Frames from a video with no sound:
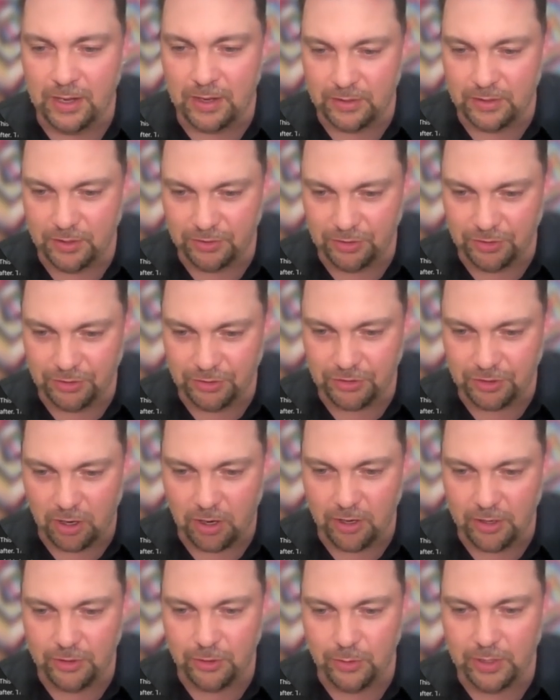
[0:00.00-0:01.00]
This is
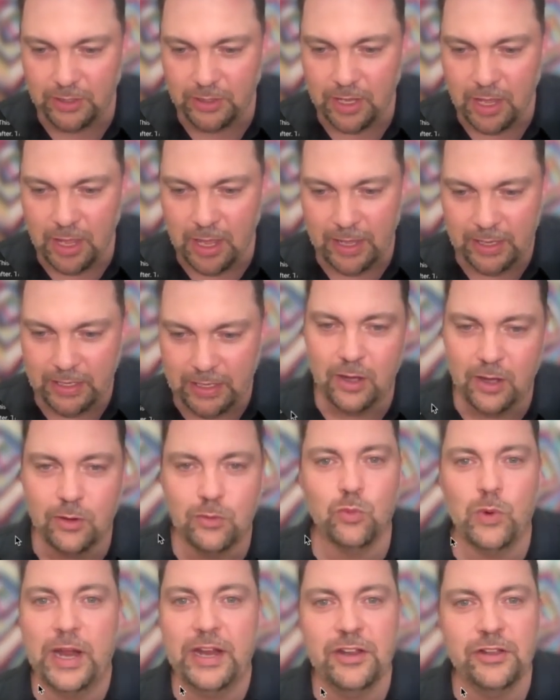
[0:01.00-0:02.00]
Shaun doing his
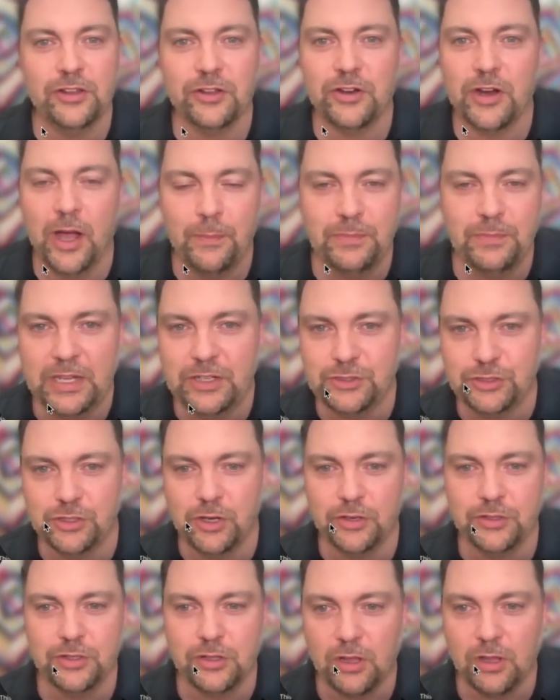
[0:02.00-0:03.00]
regular update,
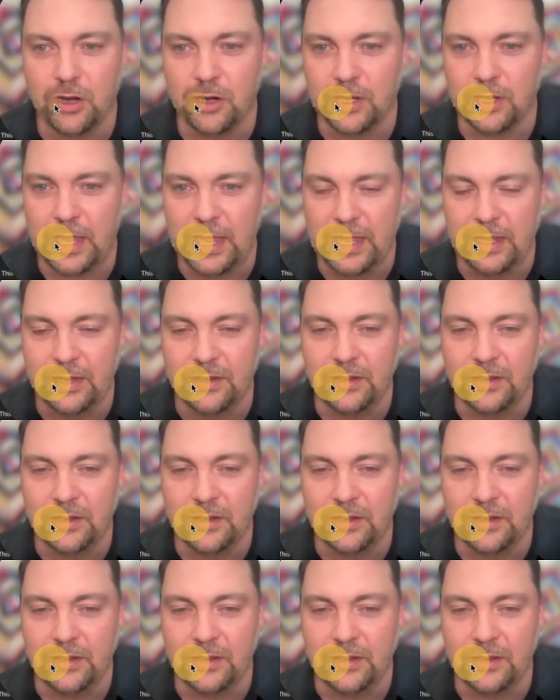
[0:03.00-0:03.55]
Shaun Clark, and